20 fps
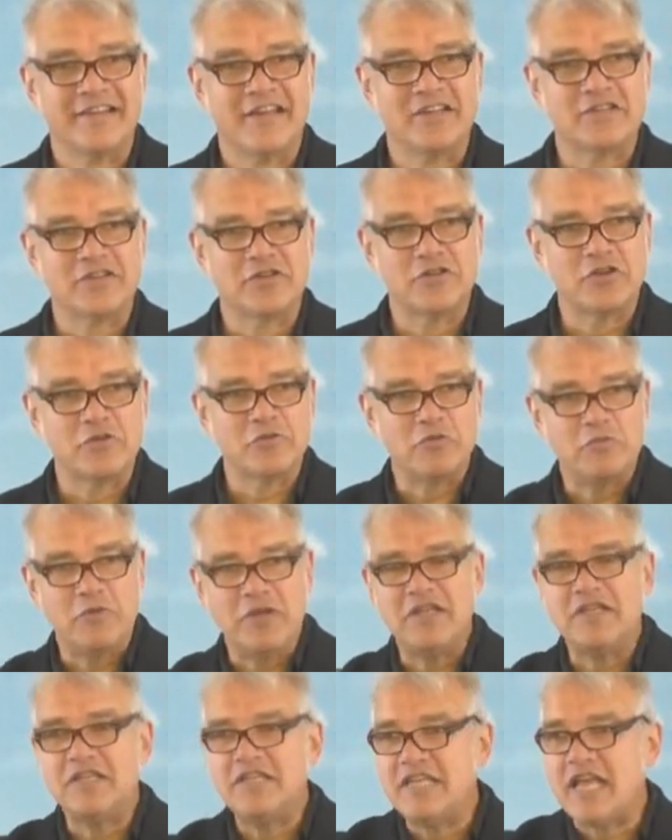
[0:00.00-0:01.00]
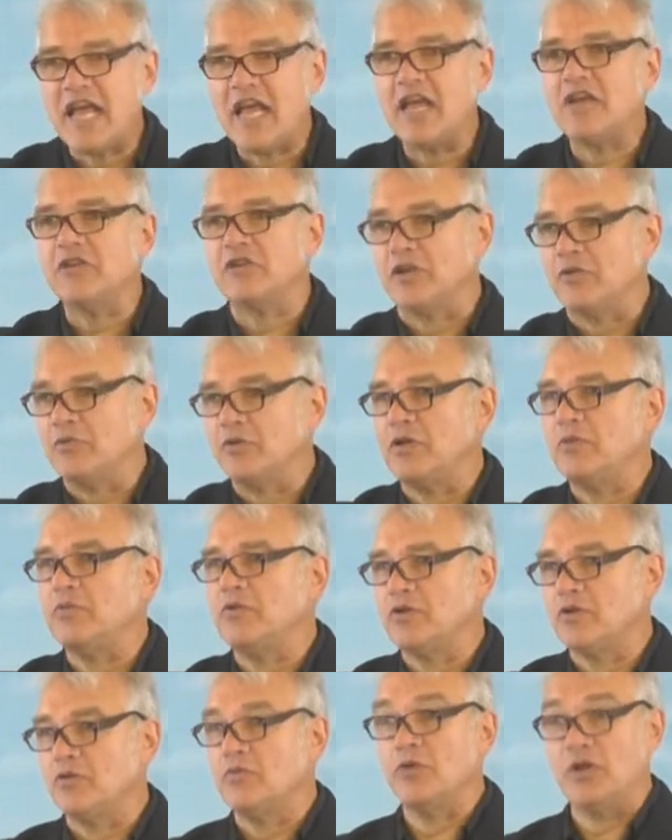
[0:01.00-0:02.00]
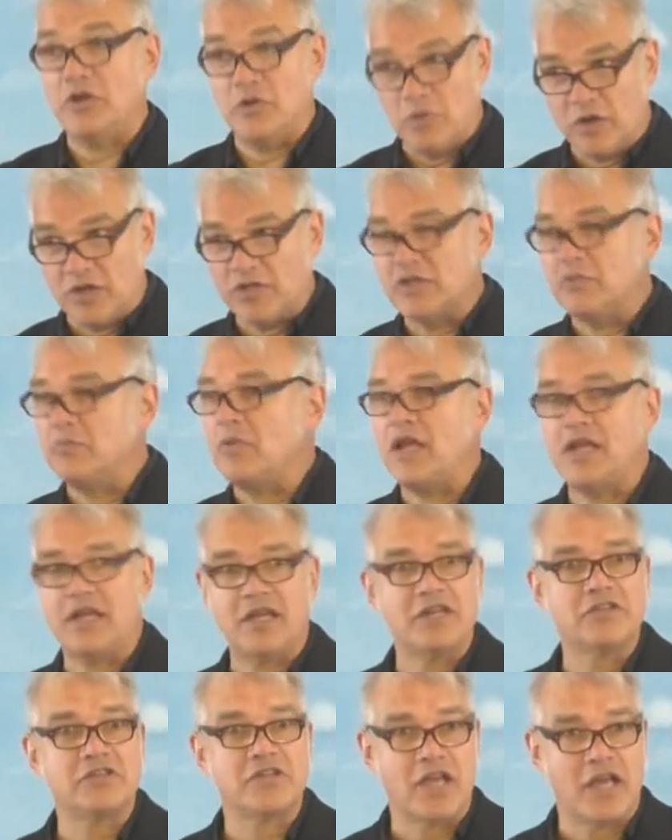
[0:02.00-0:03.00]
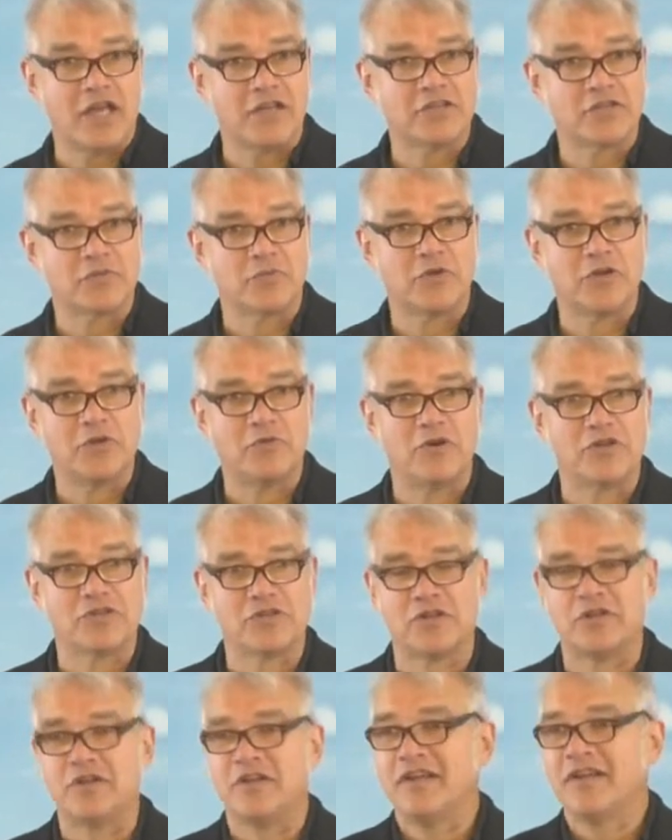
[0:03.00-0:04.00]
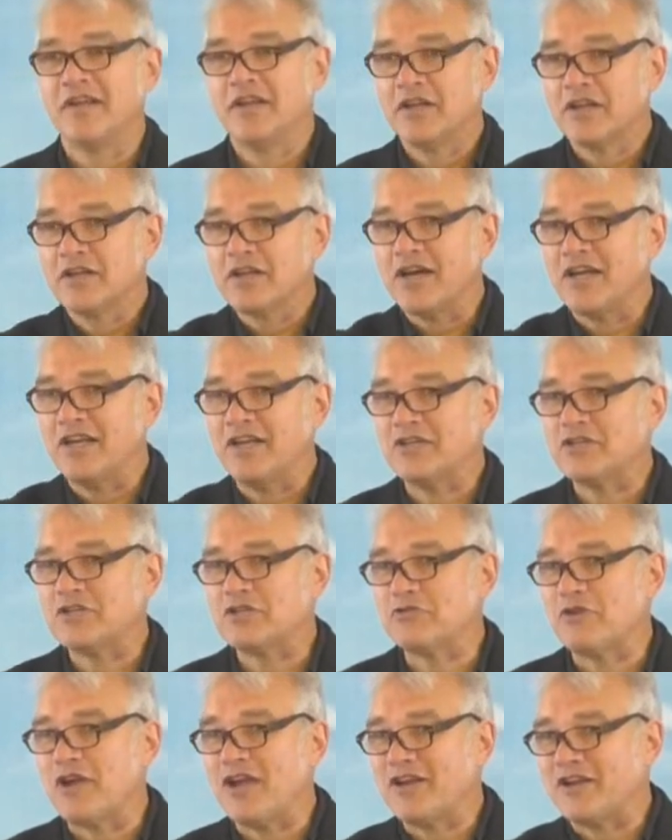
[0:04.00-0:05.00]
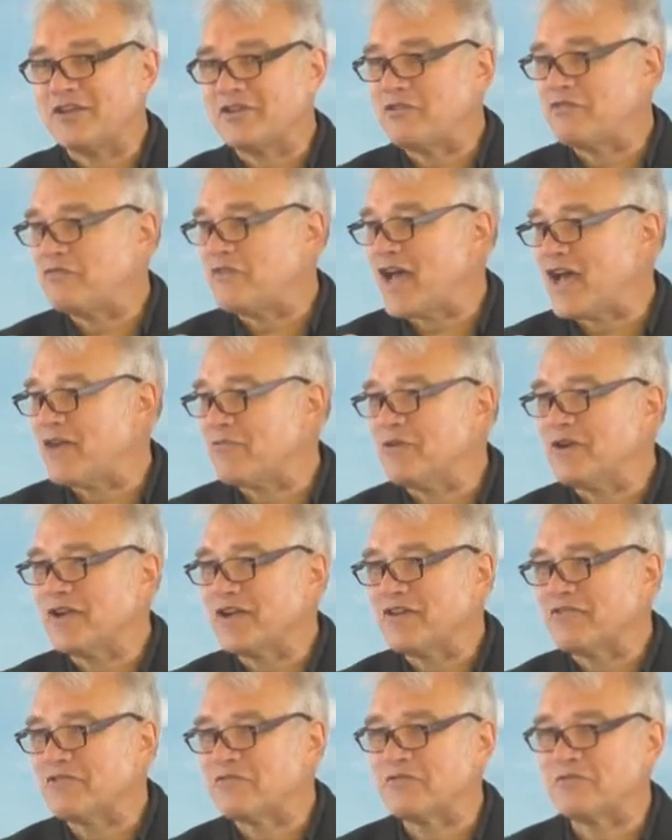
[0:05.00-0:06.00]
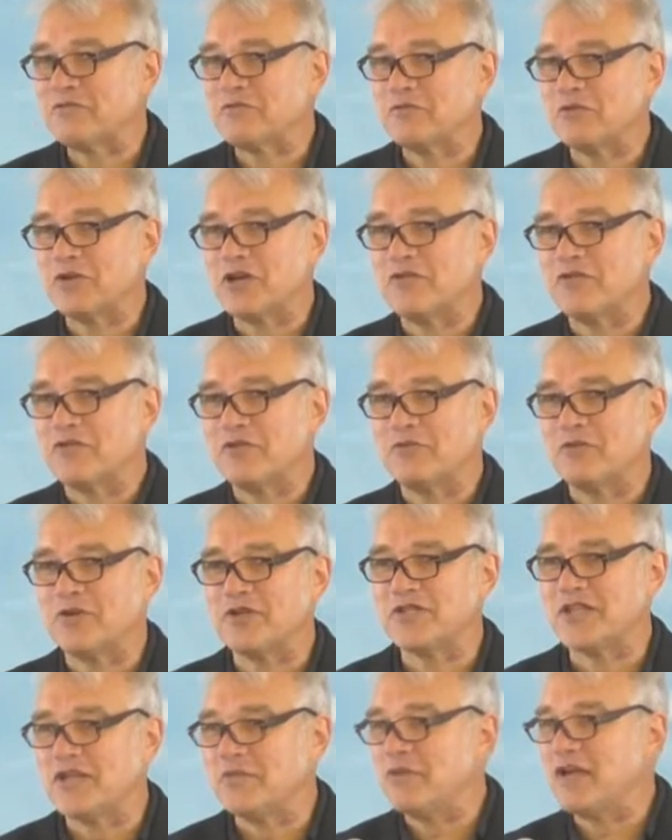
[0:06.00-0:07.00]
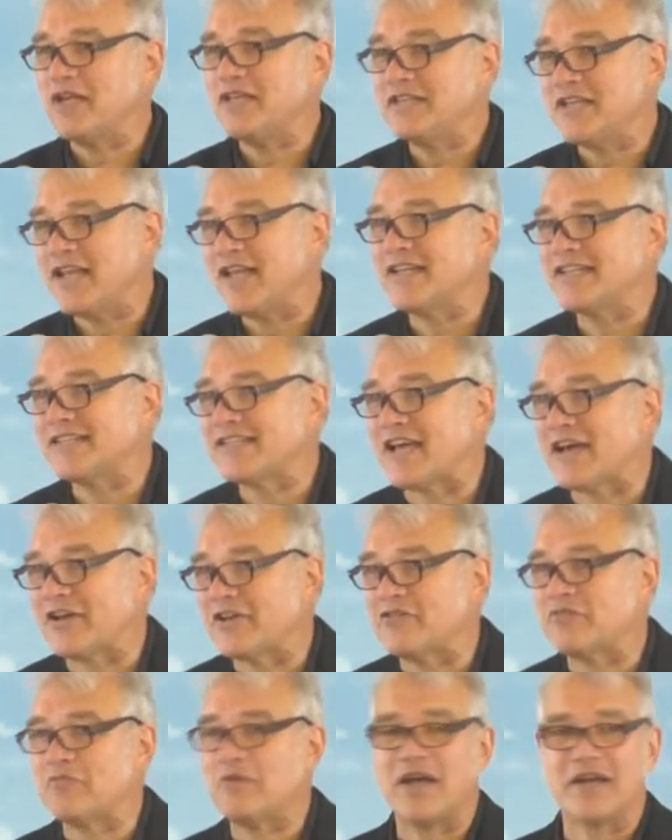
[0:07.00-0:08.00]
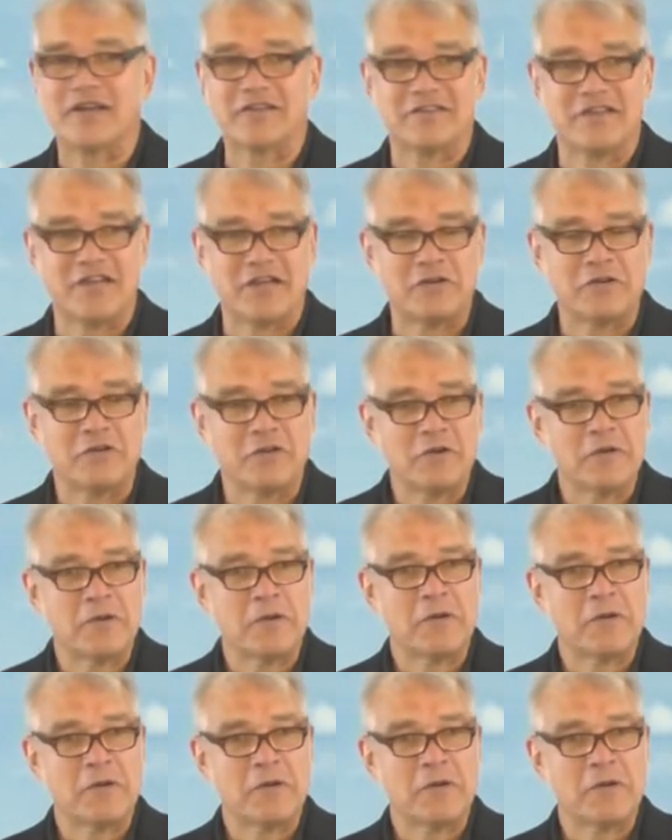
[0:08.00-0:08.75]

And so there would be daily, when he wasn't making tents, when he wasn't cutting straight on the fabric of whatever it was they made tents out of back then,